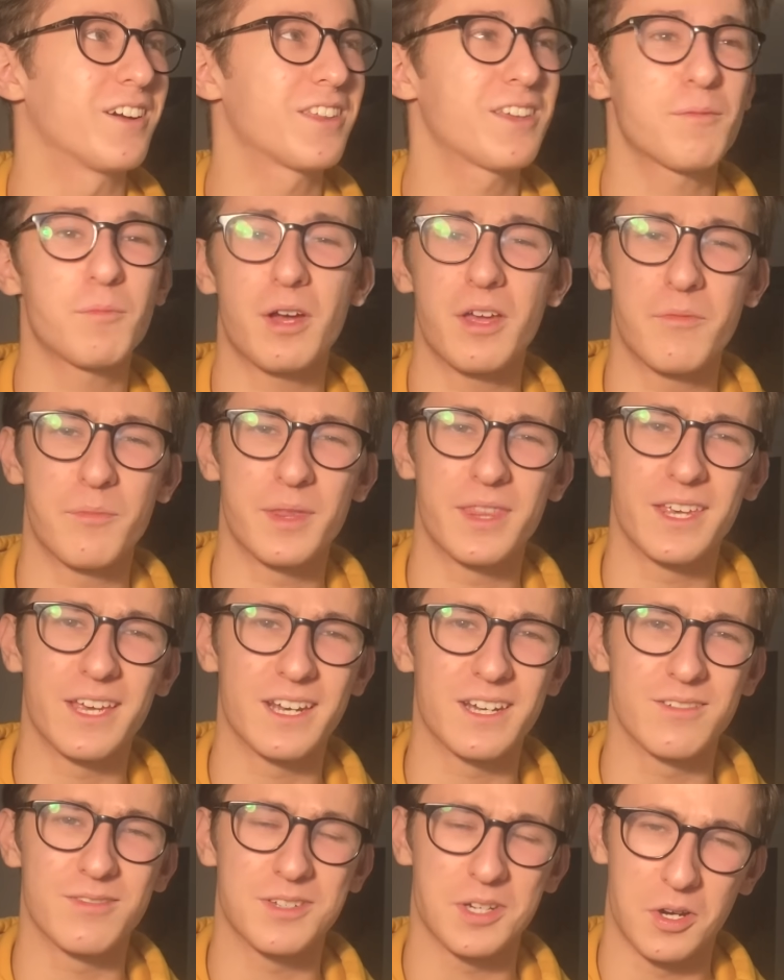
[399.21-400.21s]
I think it might have been the
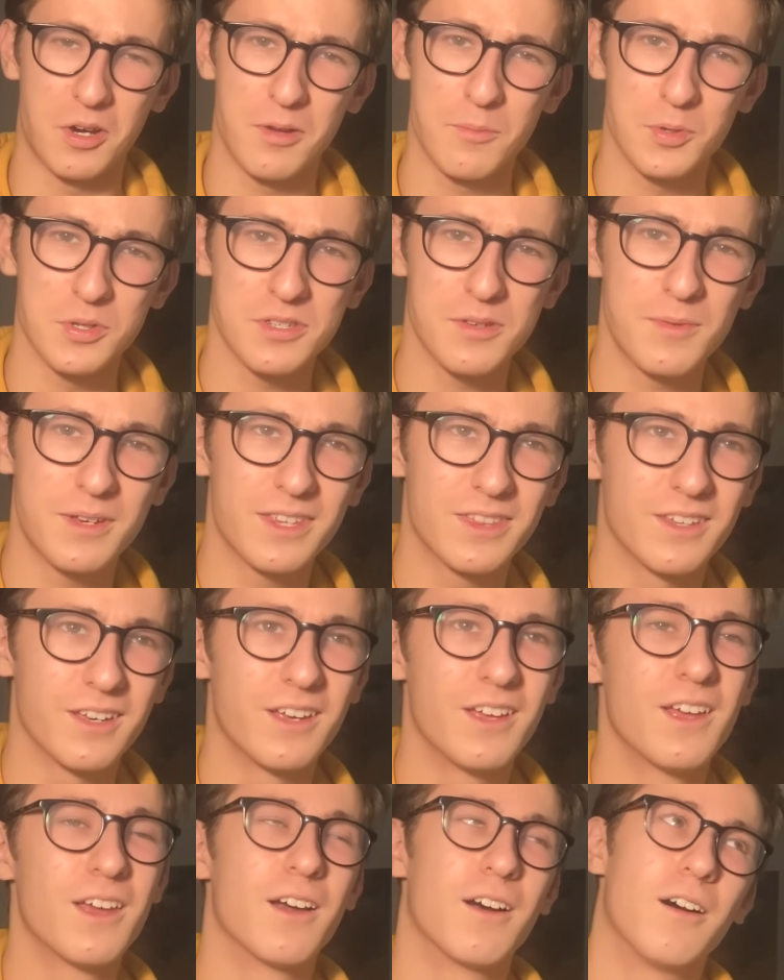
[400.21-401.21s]
end of time or something, that,